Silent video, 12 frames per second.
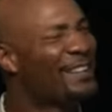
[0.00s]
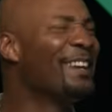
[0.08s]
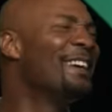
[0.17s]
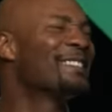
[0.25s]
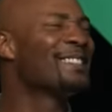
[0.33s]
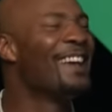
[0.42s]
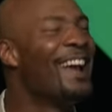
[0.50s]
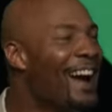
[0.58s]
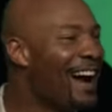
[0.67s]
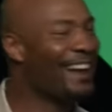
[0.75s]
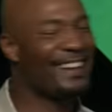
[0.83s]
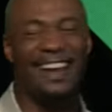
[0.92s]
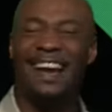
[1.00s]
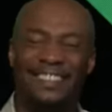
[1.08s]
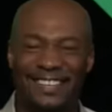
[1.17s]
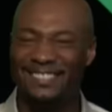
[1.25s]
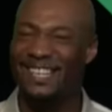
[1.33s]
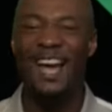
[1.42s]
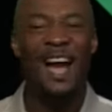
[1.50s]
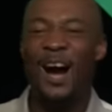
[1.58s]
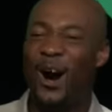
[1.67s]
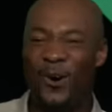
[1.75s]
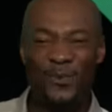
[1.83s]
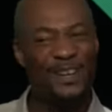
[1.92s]
this, I got this, I
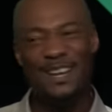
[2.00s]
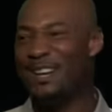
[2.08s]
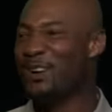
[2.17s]
don't need